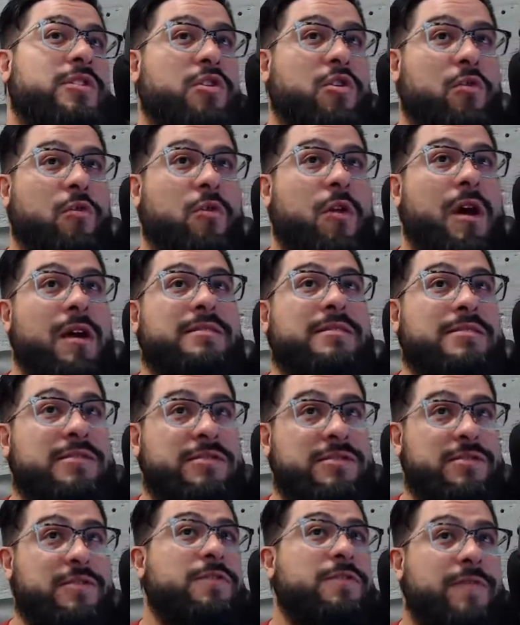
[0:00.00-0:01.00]
across
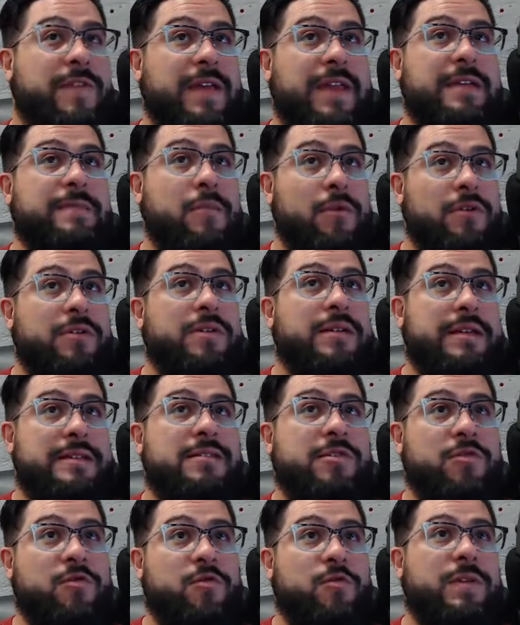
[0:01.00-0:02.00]
surveyed markets
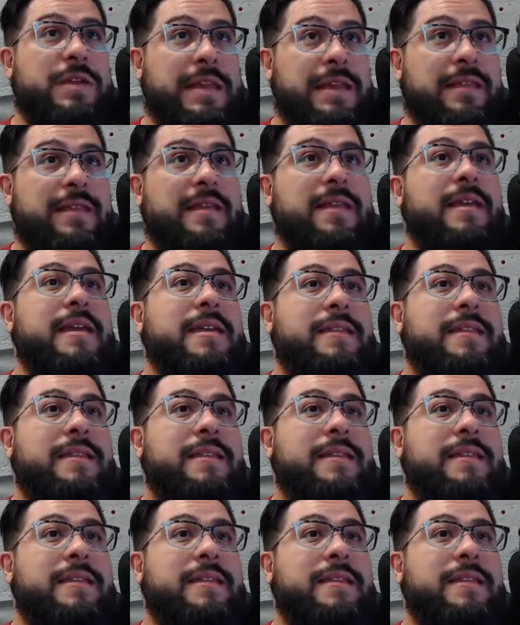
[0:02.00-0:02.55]
agreed